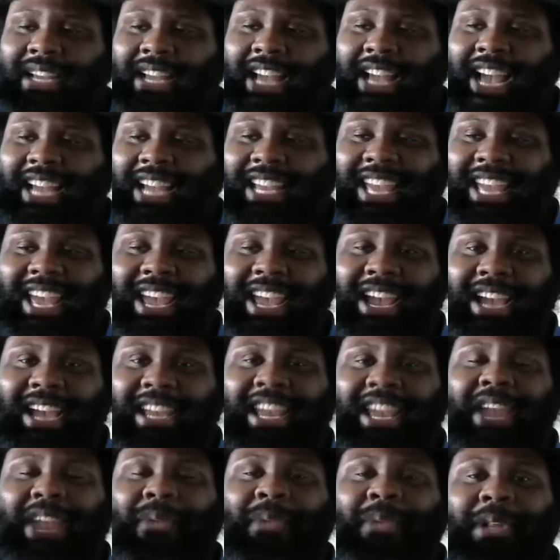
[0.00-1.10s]
I
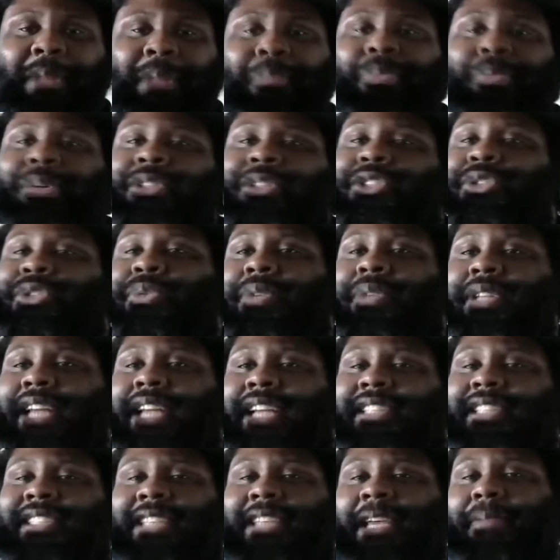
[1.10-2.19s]
can't really put you in
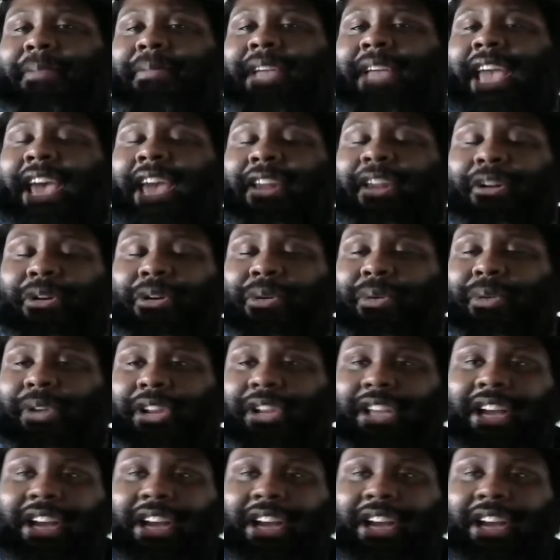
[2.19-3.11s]
that same category.